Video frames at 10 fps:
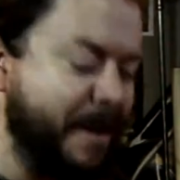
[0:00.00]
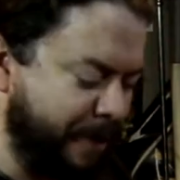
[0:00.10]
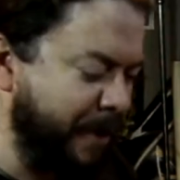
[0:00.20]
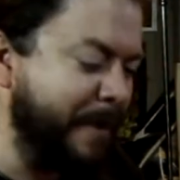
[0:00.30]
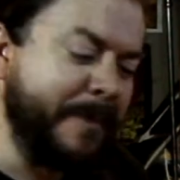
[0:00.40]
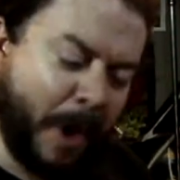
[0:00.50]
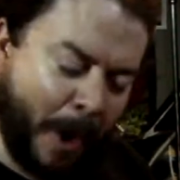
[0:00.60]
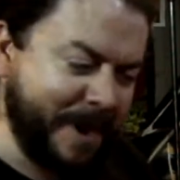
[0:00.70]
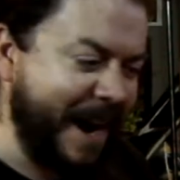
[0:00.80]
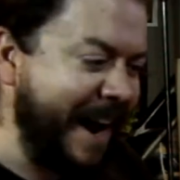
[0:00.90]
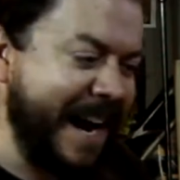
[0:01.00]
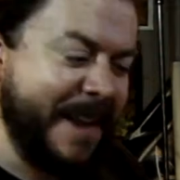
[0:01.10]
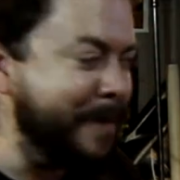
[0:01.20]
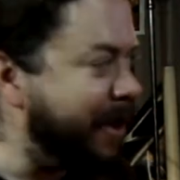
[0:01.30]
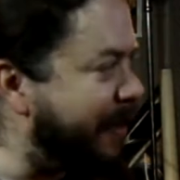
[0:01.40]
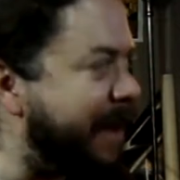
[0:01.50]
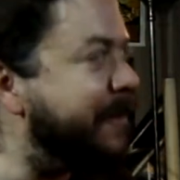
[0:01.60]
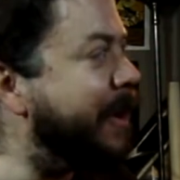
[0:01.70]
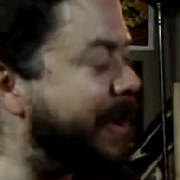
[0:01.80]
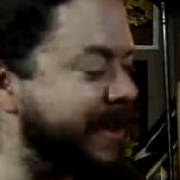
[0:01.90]
Throw the open hi-hat in the middle of that
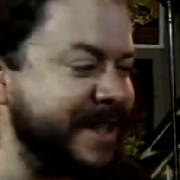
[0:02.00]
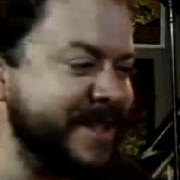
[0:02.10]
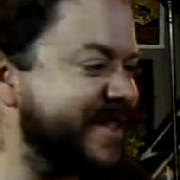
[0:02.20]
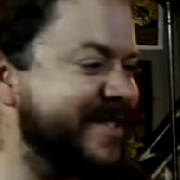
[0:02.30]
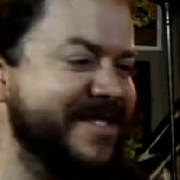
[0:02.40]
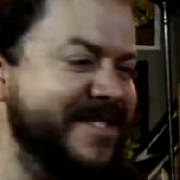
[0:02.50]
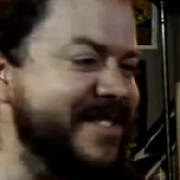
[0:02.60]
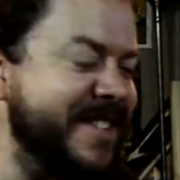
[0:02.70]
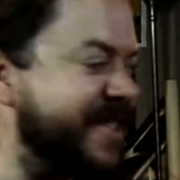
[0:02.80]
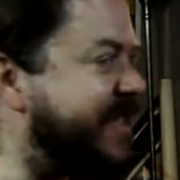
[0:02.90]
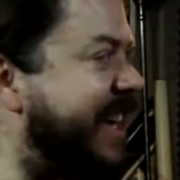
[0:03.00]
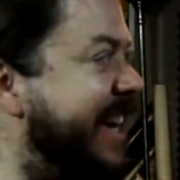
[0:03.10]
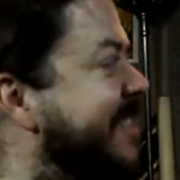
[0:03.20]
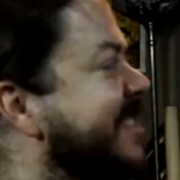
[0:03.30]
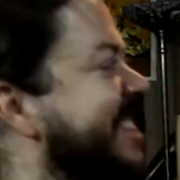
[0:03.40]
fill because it's just tight.